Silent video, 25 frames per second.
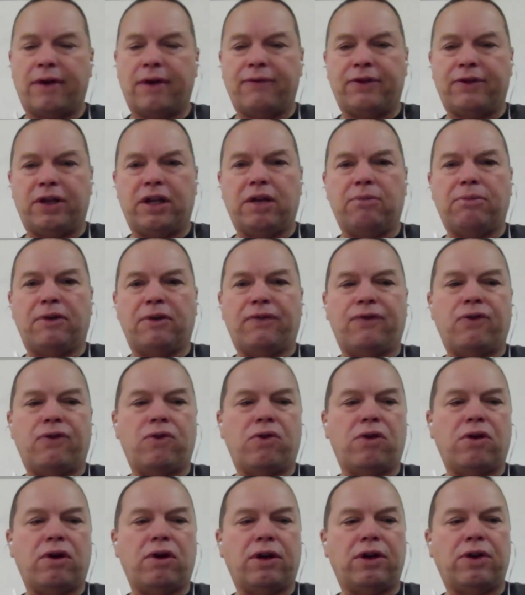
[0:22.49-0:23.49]
done it
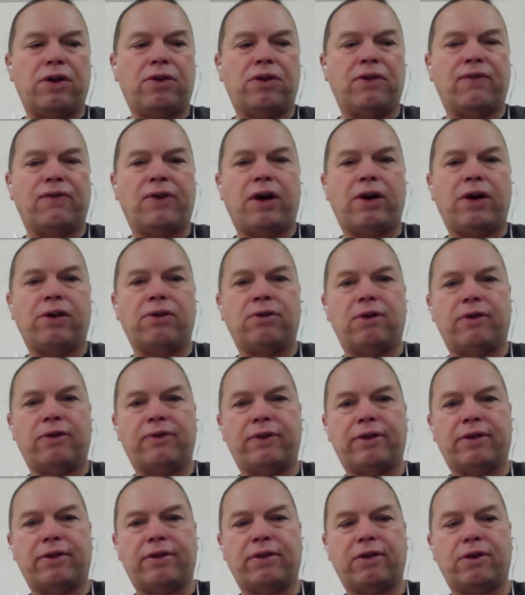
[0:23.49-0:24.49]
before and know the value of
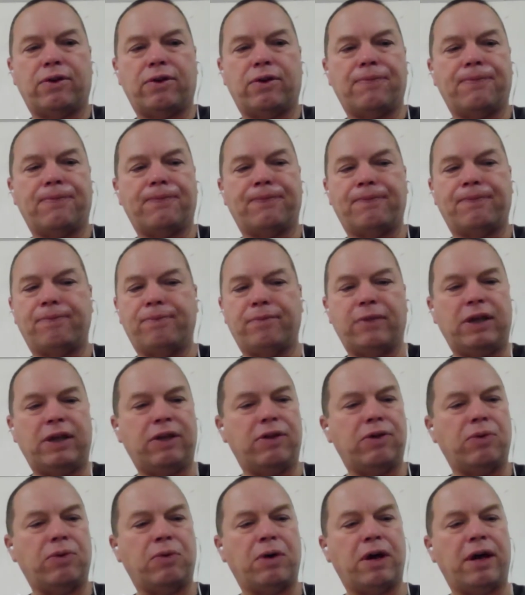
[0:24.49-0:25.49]
it, so
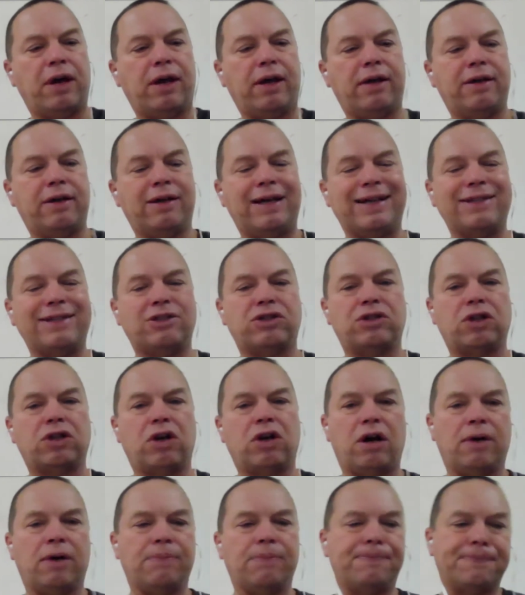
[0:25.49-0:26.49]
either way, nice
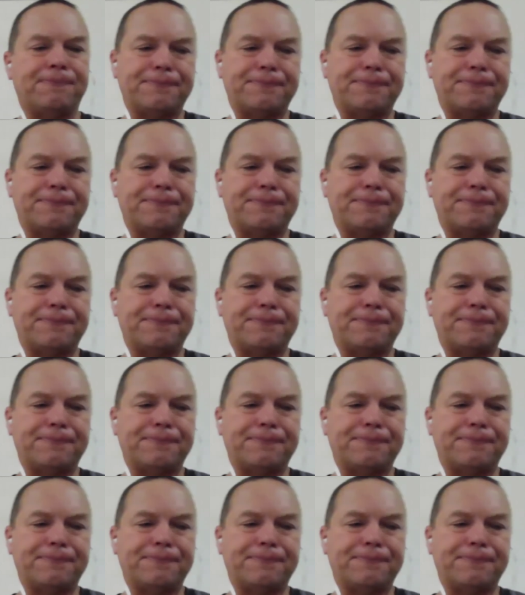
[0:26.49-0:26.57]
job.